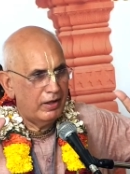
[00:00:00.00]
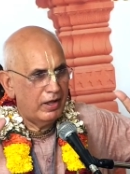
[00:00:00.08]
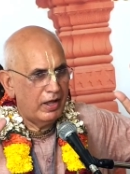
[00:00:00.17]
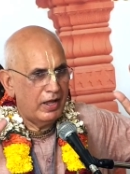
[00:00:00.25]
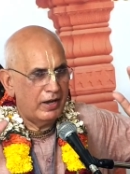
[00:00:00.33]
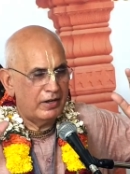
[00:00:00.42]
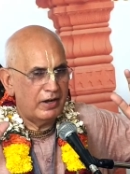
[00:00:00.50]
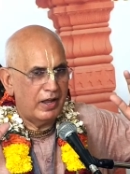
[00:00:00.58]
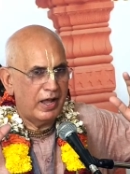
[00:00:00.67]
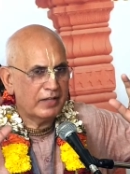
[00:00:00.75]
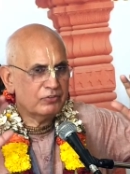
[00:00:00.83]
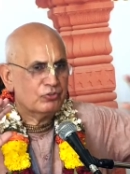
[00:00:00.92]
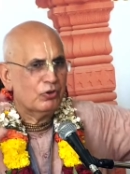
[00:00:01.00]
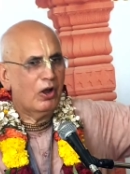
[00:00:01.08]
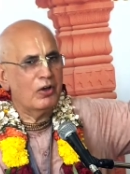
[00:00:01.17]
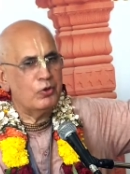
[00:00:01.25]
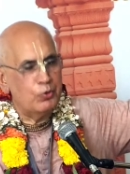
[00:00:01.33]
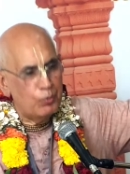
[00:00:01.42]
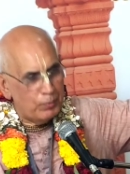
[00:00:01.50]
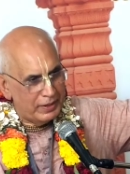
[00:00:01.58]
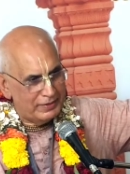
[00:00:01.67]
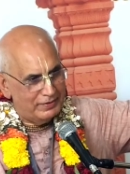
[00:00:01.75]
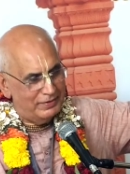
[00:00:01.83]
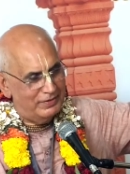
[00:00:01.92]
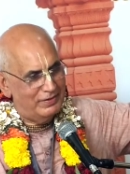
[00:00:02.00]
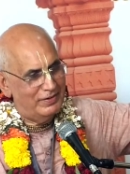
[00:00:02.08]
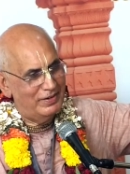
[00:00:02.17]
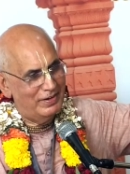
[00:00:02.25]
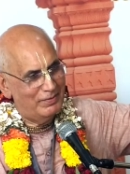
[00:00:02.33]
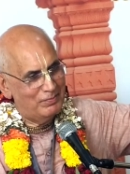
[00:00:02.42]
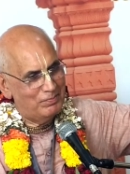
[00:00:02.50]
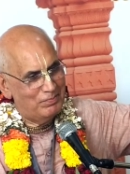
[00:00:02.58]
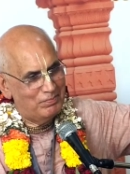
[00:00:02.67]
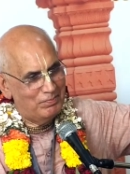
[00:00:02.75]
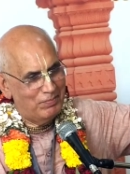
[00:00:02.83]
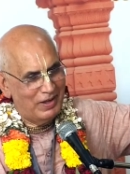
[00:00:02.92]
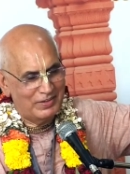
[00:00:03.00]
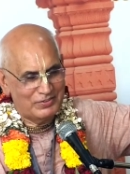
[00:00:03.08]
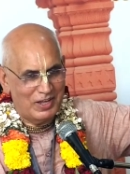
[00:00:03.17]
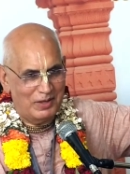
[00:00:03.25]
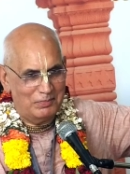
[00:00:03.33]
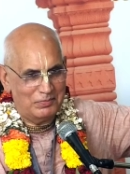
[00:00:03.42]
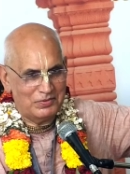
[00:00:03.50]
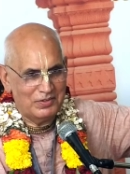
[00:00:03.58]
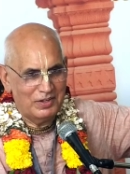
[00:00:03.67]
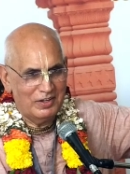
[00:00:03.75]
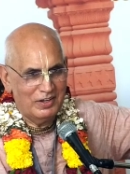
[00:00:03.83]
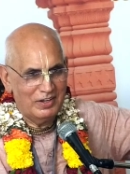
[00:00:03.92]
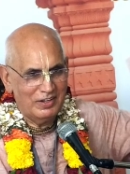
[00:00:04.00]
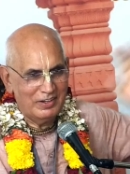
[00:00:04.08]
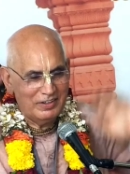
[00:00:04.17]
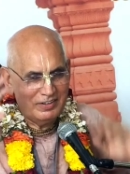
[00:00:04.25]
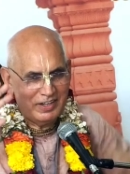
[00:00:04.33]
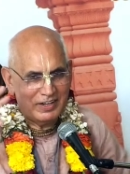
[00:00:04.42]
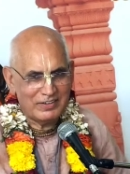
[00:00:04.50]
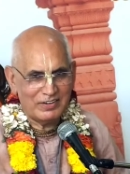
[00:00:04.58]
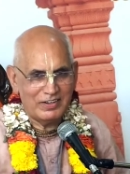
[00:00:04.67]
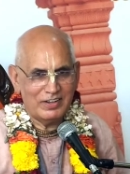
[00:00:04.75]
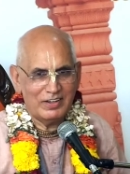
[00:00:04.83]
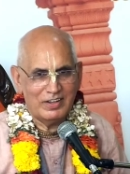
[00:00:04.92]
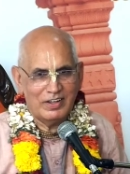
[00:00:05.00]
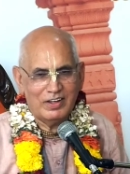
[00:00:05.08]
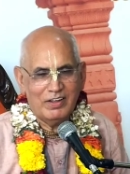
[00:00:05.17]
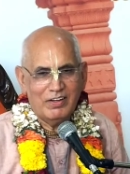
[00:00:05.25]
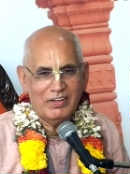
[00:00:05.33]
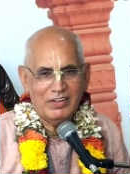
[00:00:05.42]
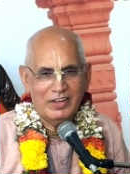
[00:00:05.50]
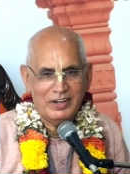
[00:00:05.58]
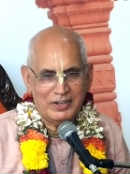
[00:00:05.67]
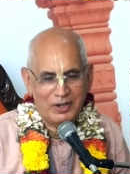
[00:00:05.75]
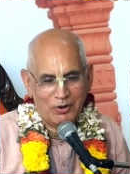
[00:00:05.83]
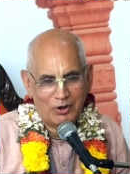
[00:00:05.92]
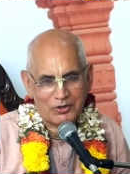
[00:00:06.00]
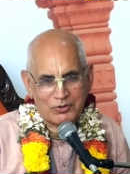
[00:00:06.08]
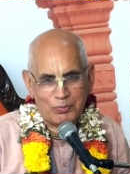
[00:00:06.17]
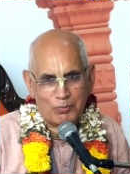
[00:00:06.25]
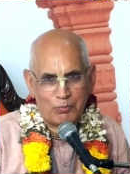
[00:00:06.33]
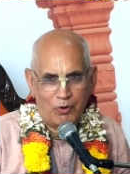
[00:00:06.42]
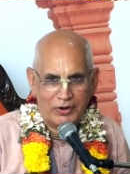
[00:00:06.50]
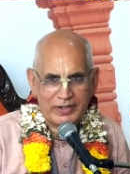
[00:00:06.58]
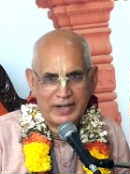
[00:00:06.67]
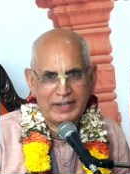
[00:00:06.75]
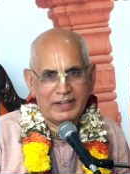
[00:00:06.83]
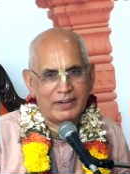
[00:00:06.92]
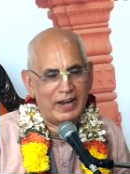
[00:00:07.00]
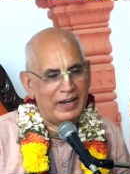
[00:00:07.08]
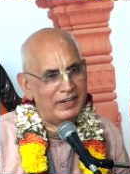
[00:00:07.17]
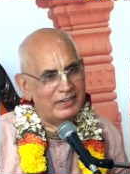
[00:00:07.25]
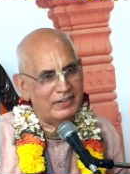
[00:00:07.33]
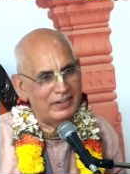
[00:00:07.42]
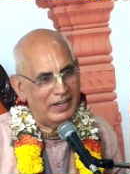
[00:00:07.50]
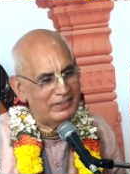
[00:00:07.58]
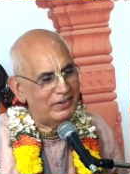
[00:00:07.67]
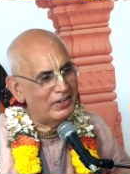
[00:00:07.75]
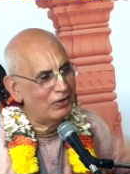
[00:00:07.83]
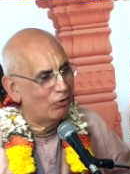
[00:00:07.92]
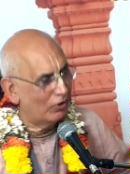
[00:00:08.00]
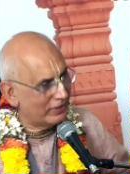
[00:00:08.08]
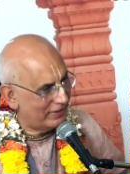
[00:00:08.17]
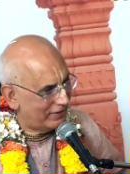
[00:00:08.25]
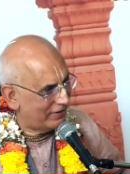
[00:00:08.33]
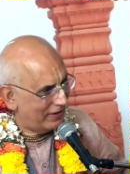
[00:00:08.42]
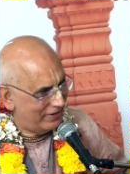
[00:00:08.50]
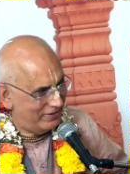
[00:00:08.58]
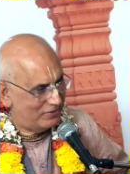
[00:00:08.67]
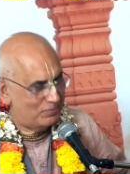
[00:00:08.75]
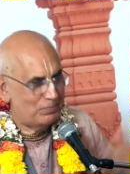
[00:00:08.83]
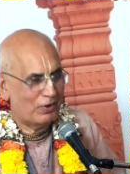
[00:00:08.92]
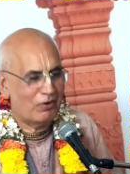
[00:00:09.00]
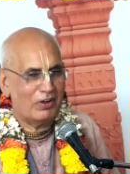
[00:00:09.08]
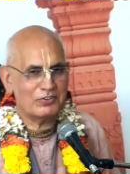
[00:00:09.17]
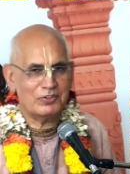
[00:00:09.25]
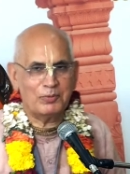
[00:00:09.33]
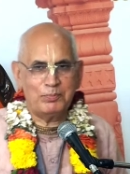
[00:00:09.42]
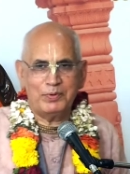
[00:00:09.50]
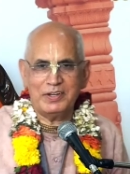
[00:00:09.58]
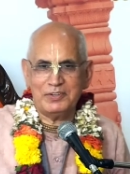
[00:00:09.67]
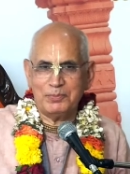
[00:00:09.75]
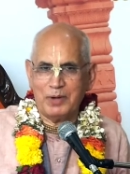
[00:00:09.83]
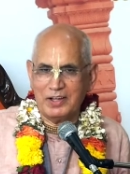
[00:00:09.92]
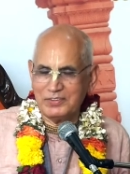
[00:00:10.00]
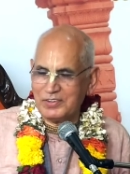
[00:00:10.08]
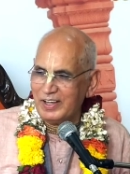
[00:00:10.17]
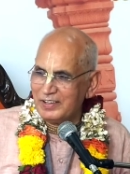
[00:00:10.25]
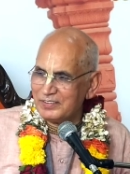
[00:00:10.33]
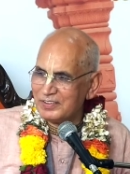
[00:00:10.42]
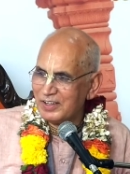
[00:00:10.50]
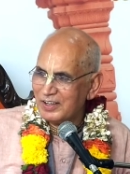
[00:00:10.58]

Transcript: and extra-human pastimes, yet he did not want any credit, neither he got any credit, because the Brijavasis,